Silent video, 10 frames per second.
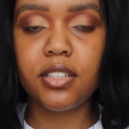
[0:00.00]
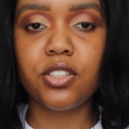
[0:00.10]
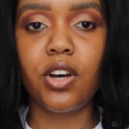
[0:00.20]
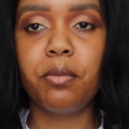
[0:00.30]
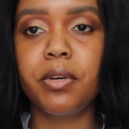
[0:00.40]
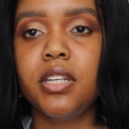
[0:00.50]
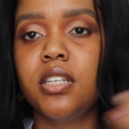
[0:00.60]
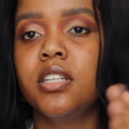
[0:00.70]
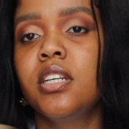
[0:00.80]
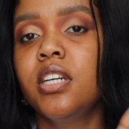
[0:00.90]
So I'm
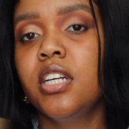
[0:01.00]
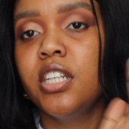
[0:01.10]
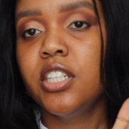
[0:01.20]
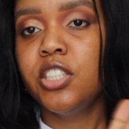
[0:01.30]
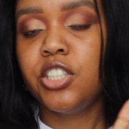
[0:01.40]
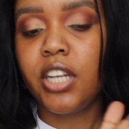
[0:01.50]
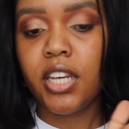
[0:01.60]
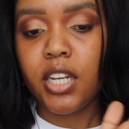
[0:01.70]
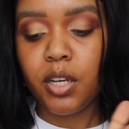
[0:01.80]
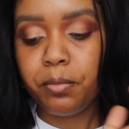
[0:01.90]
gonna
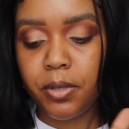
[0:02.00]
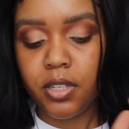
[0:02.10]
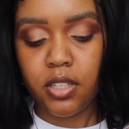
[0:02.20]
shake it up